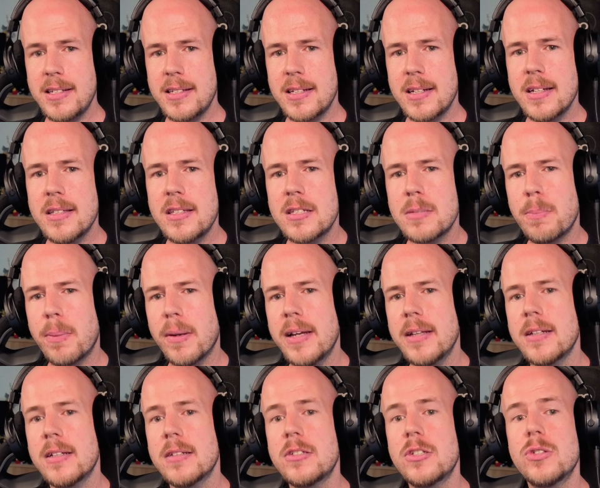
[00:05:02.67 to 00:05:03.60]
it's
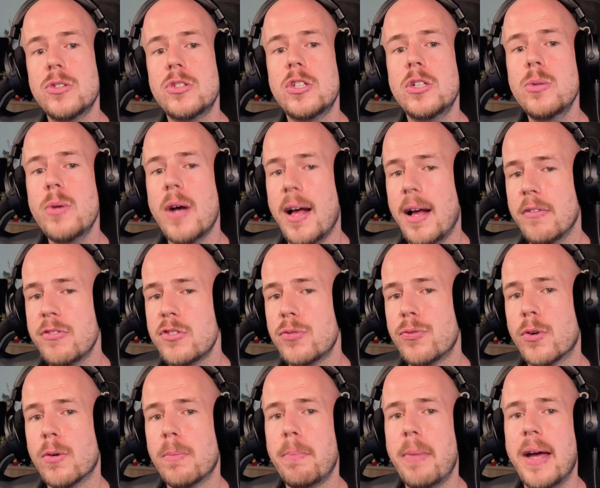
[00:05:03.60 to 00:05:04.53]
split into 2 halves
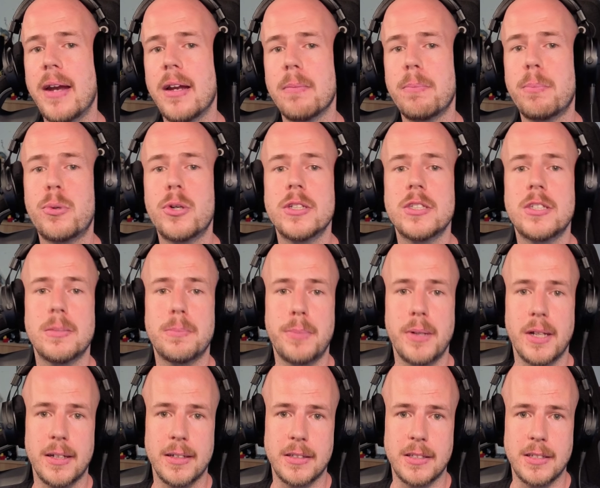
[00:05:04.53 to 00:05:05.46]
for better
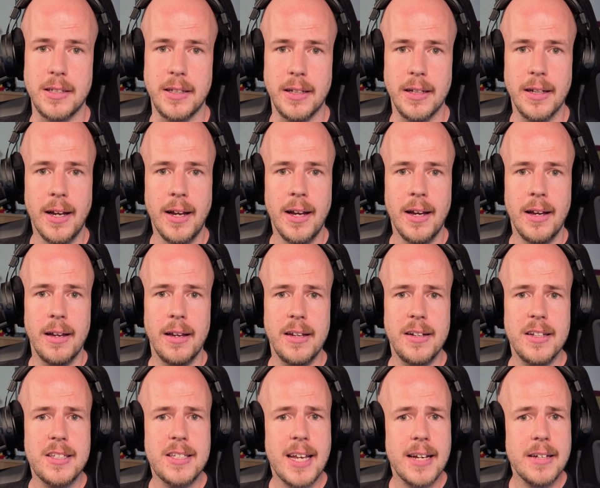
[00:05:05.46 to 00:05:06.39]
printability.
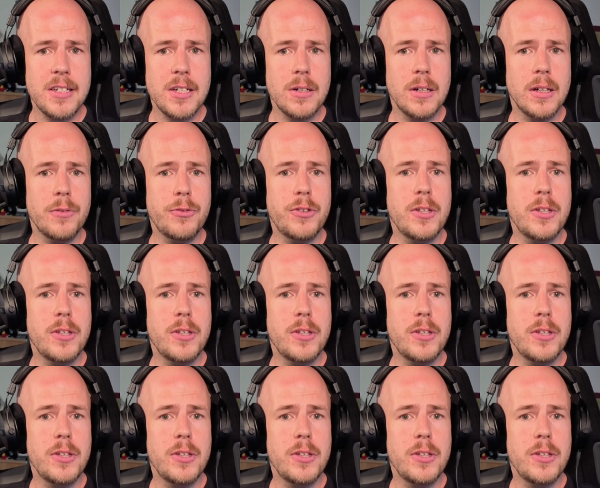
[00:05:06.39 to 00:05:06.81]
In the center of the